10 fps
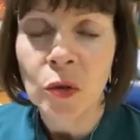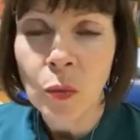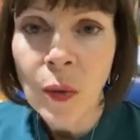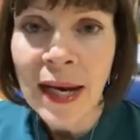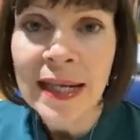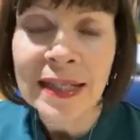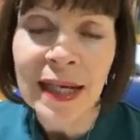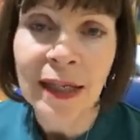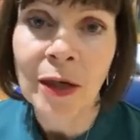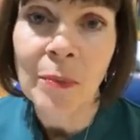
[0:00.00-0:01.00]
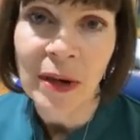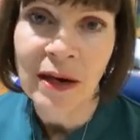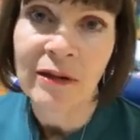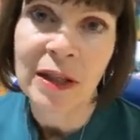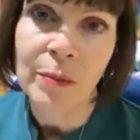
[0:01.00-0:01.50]
a weight and an
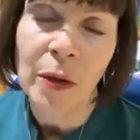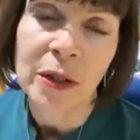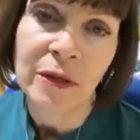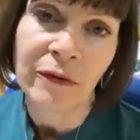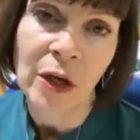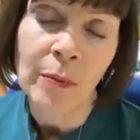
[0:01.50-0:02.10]
appearance point of view.